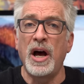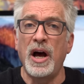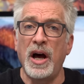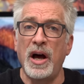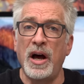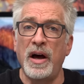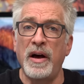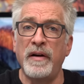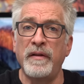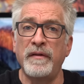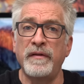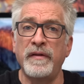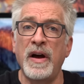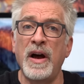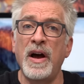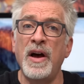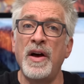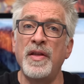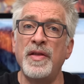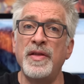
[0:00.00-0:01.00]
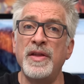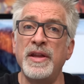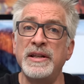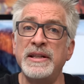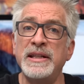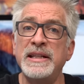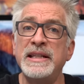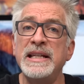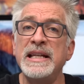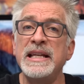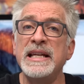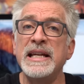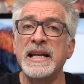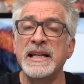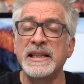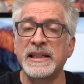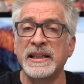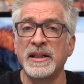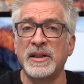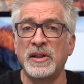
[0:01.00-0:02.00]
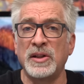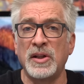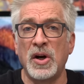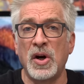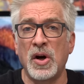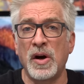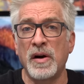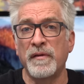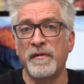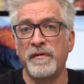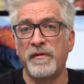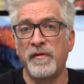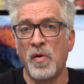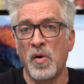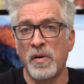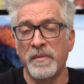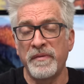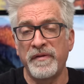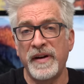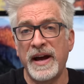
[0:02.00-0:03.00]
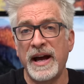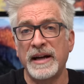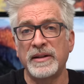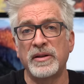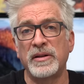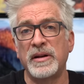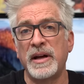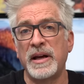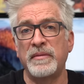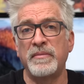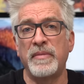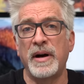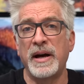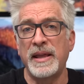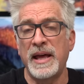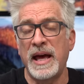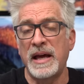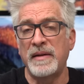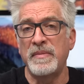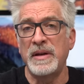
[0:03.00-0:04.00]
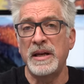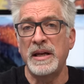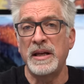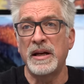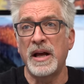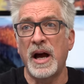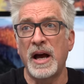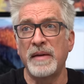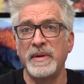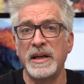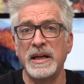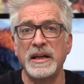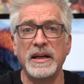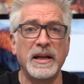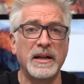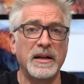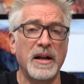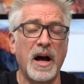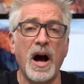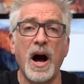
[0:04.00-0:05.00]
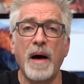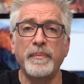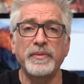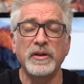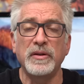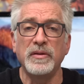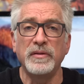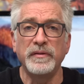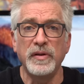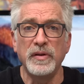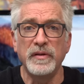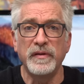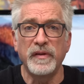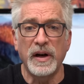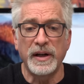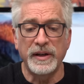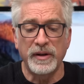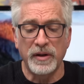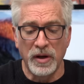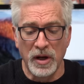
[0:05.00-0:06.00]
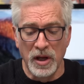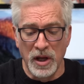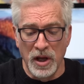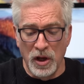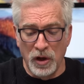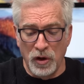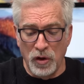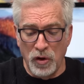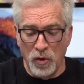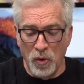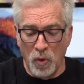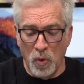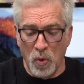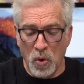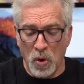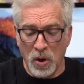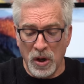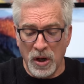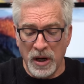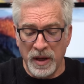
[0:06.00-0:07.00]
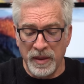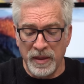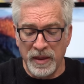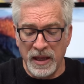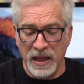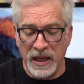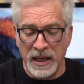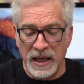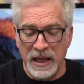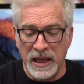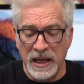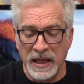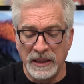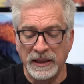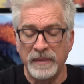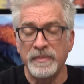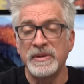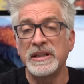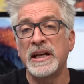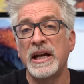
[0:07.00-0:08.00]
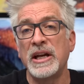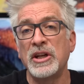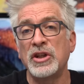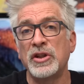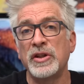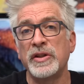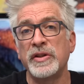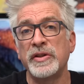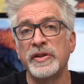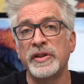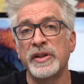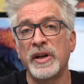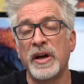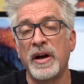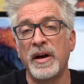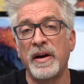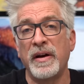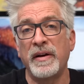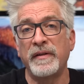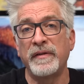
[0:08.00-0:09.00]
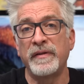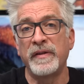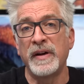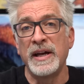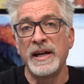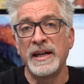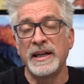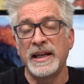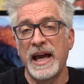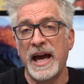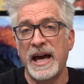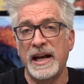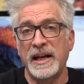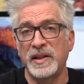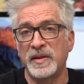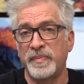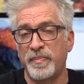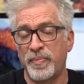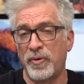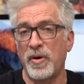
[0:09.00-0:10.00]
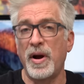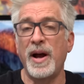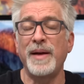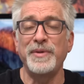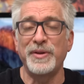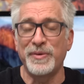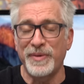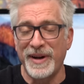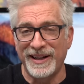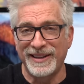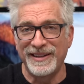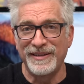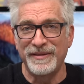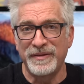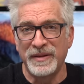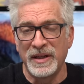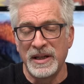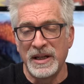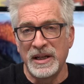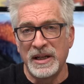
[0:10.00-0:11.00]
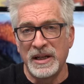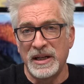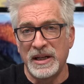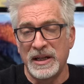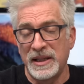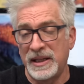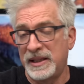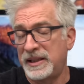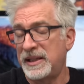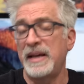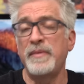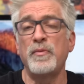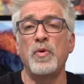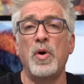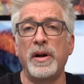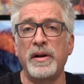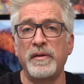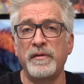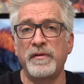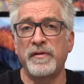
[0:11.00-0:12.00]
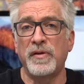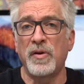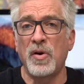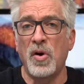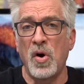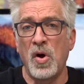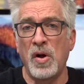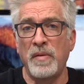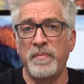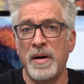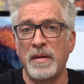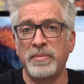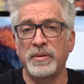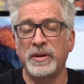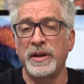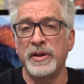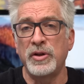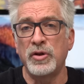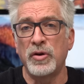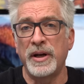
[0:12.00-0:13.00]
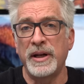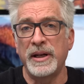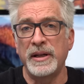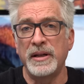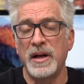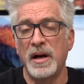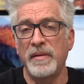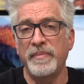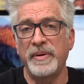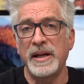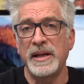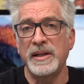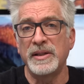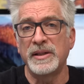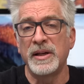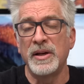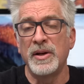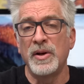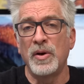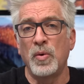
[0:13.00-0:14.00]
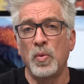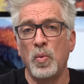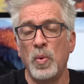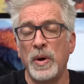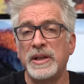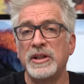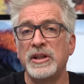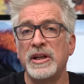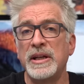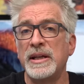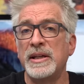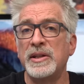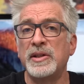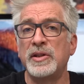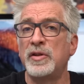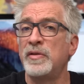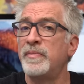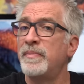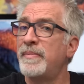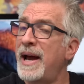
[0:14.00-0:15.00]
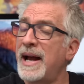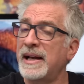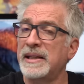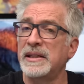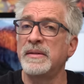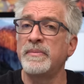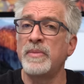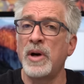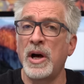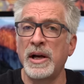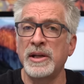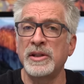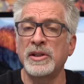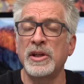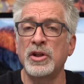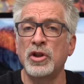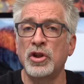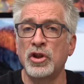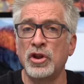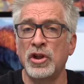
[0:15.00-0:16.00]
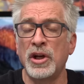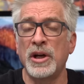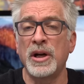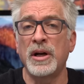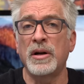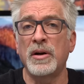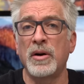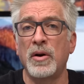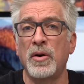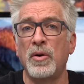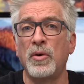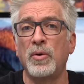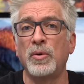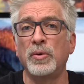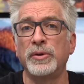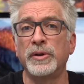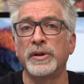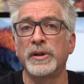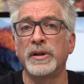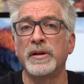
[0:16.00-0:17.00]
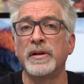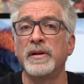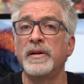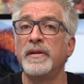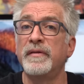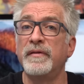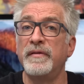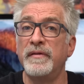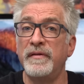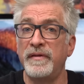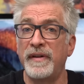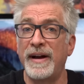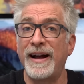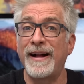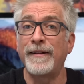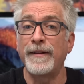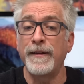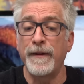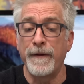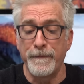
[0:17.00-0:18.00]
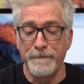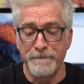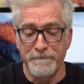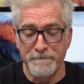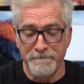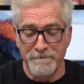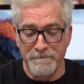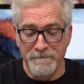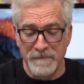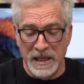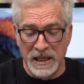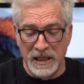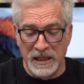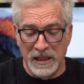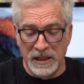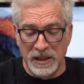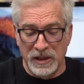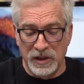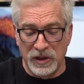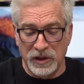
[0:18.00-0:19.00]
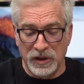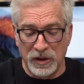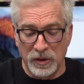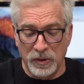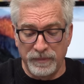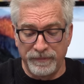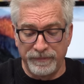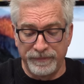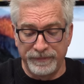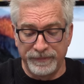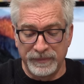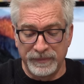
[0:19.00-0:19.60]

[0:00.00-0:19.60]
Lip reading: of the DSLR form factor, and by that I mean an optical viewfinder, nor the limitations of Canon's prime directive, the same one for all publicly traded companies, which is to maximize shareholder value. So